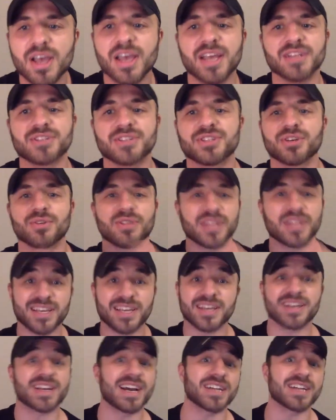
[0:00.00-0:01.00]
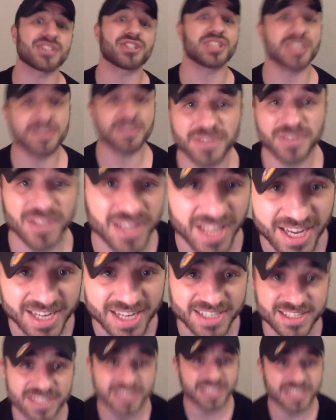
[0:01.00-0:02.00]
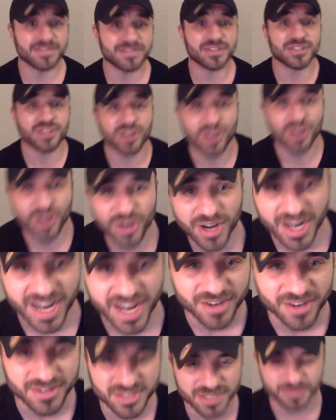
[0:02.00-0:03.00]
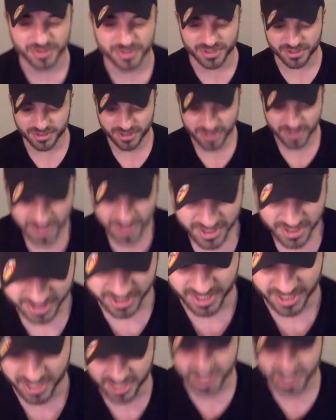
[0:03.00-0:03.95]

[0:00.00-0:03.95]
And so Leah got Chick-fil-A delivered to her house. I'm going to get